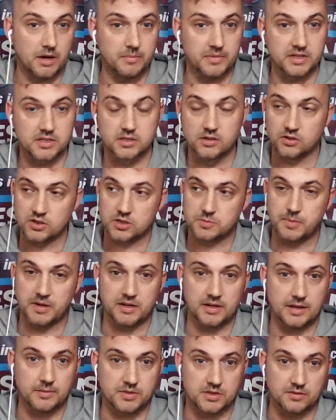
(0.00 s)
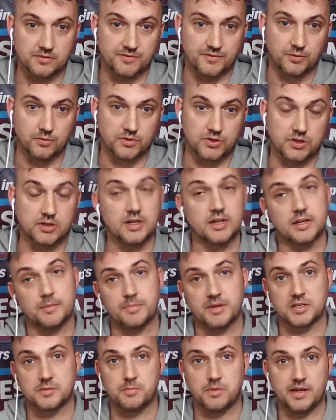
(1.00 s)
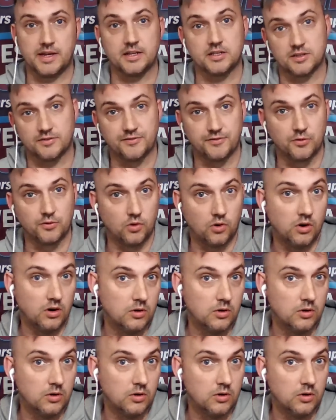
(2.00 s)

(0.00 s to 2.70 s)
He's not spent an absolute fortune. They had their best player, Defoe,